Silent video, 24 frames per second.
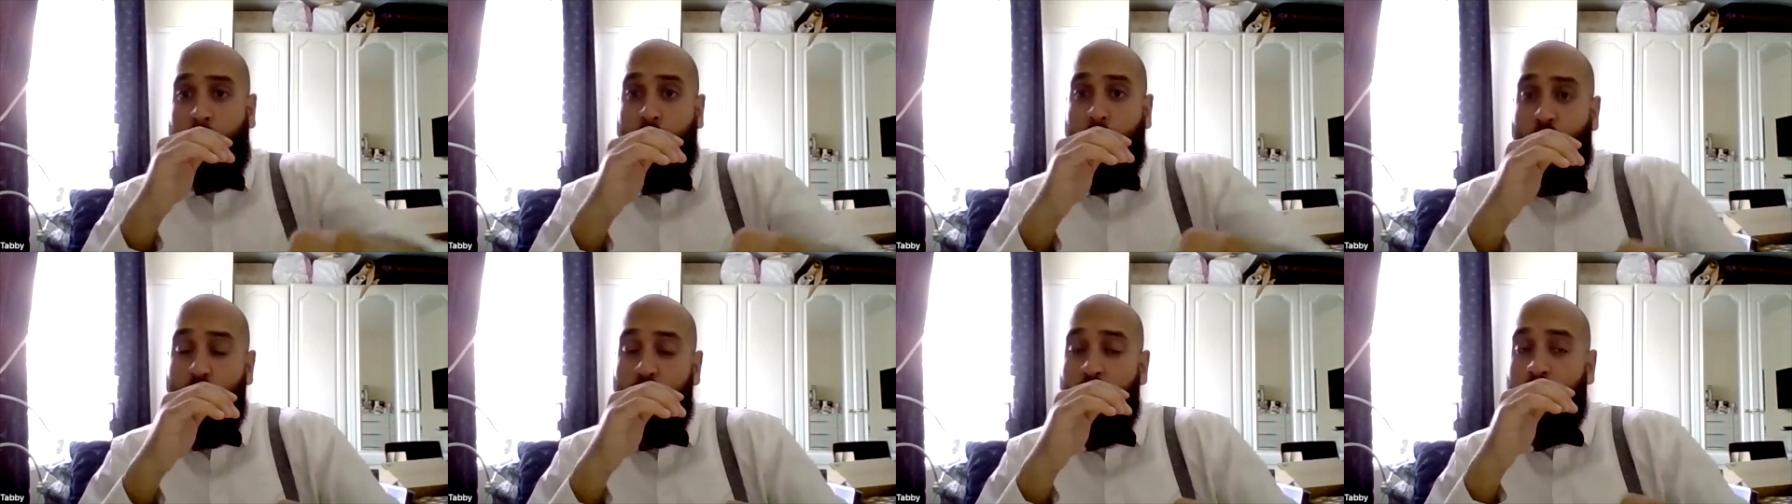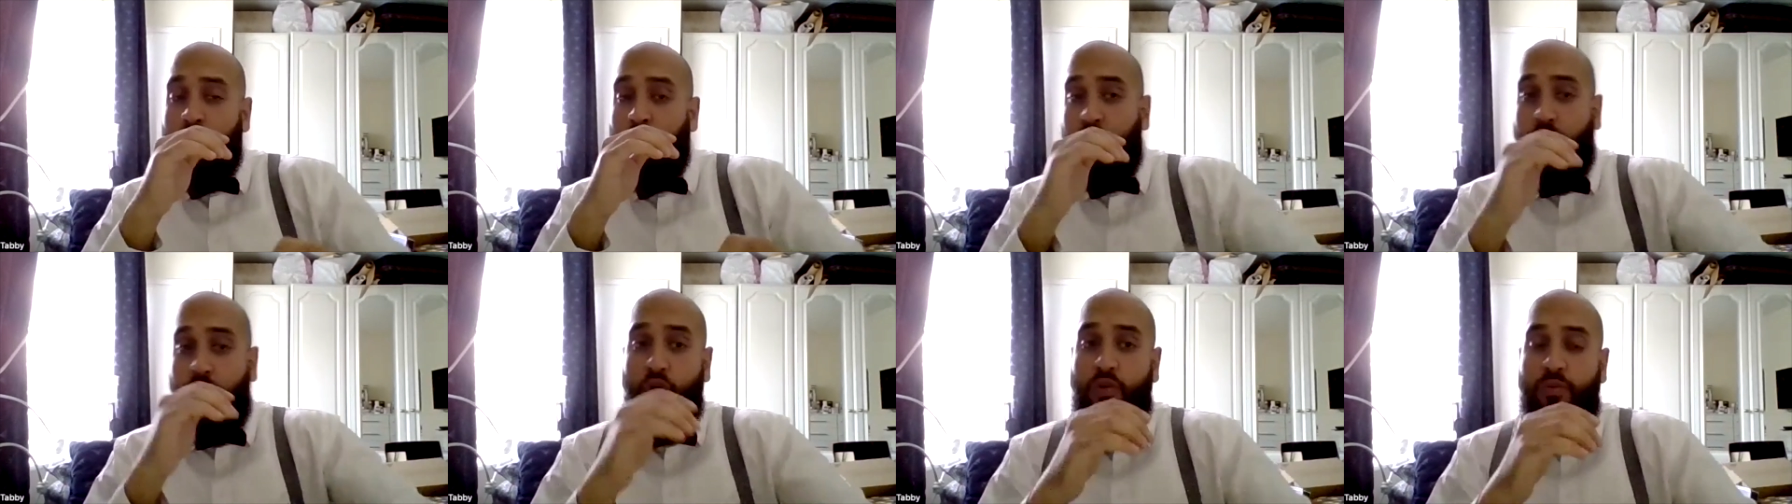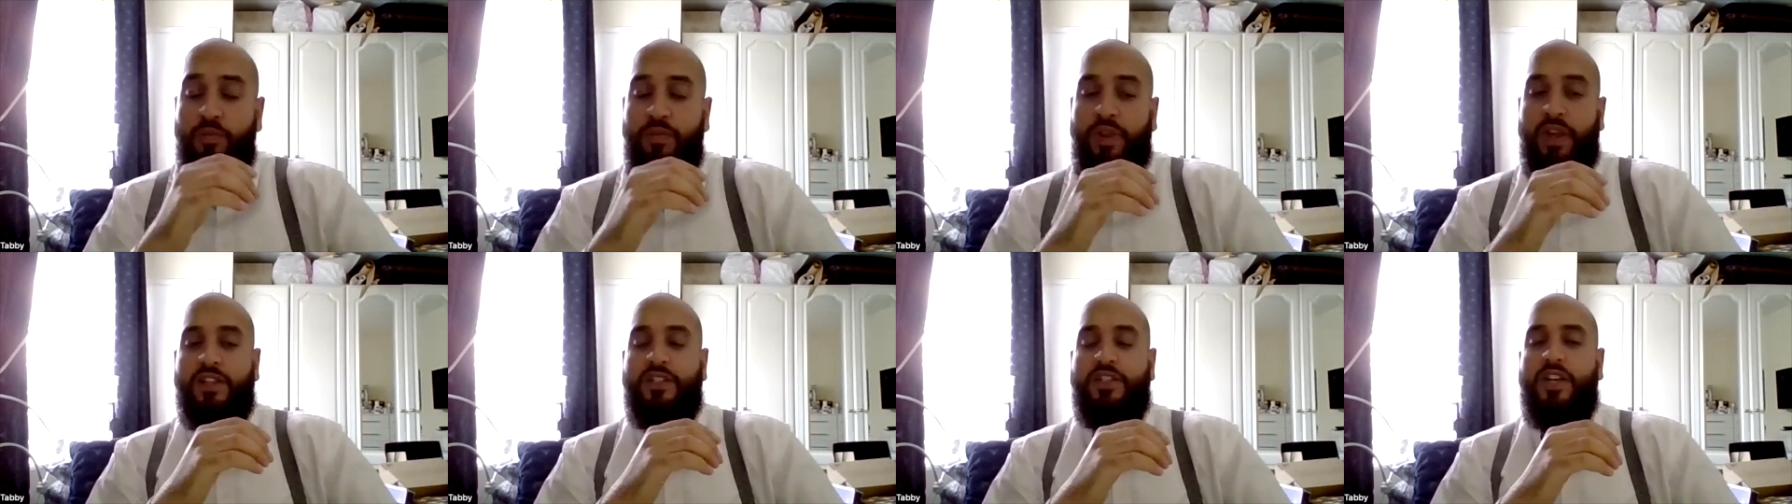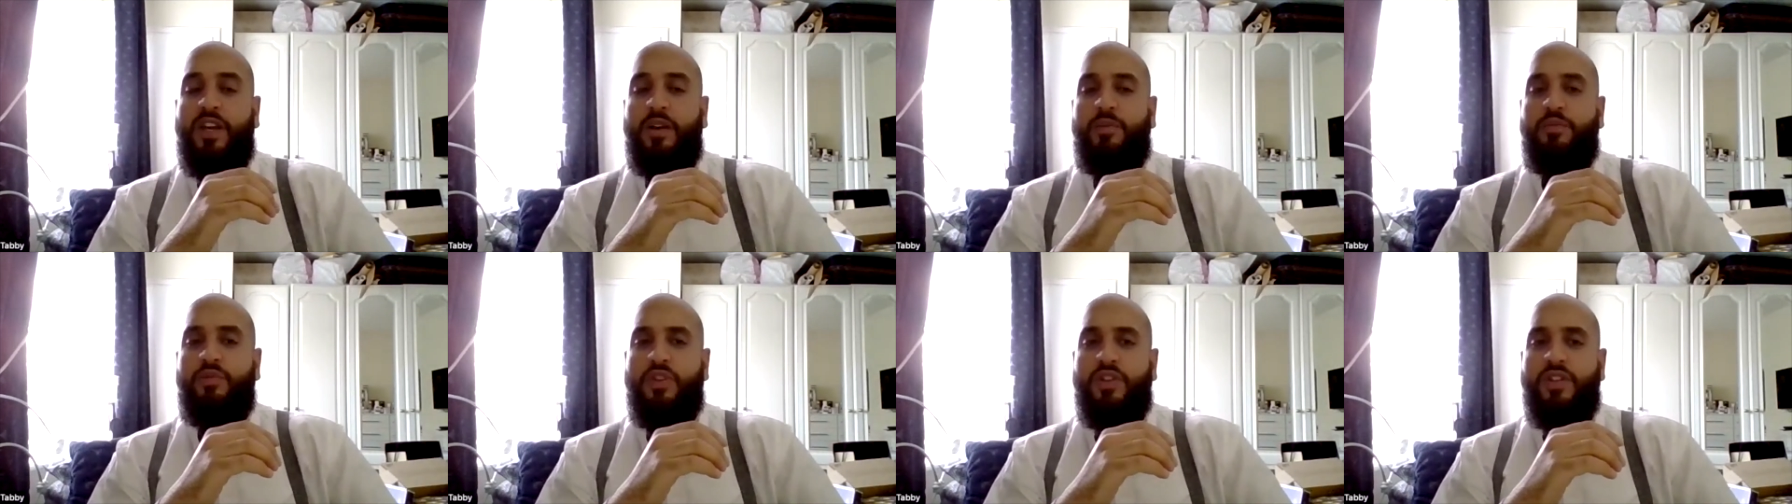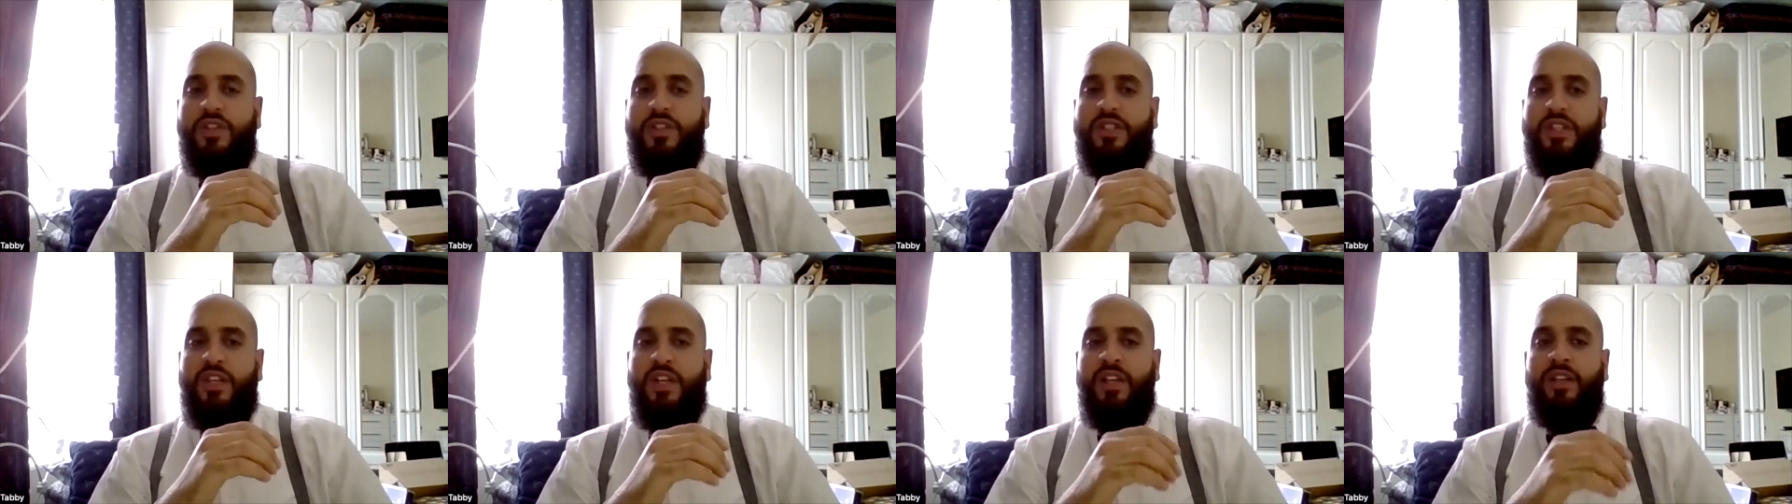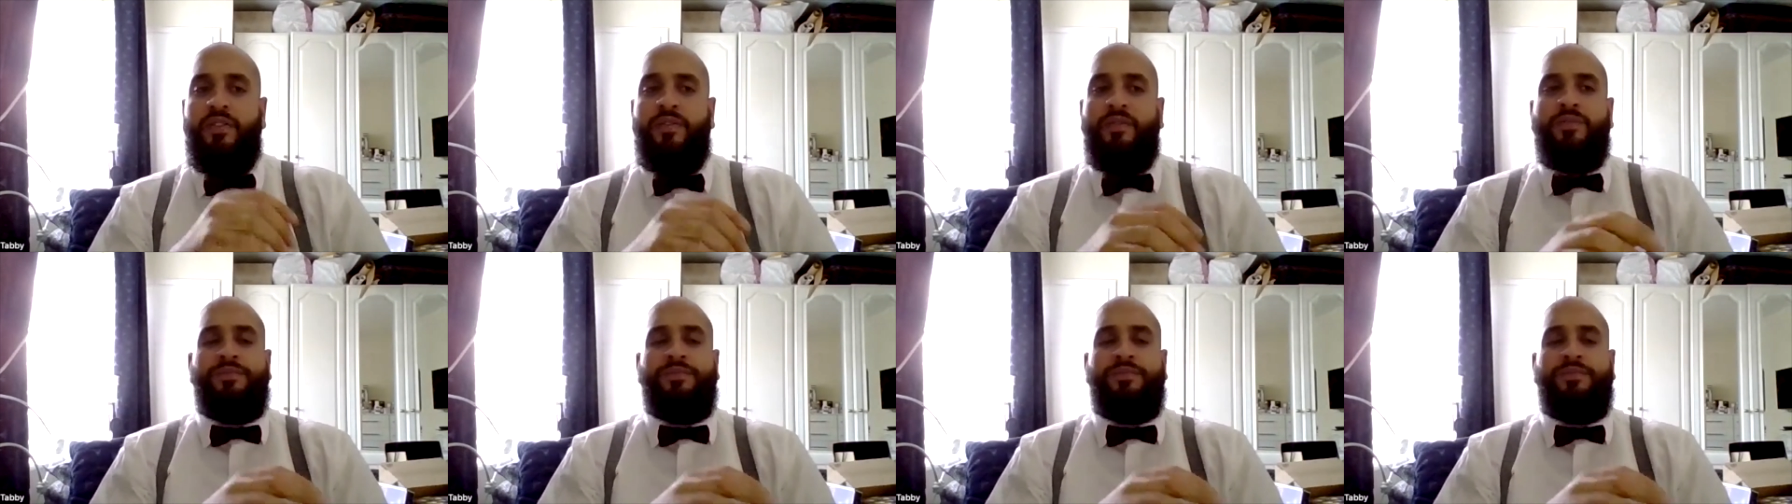boom, boom, that jab. Do you understand?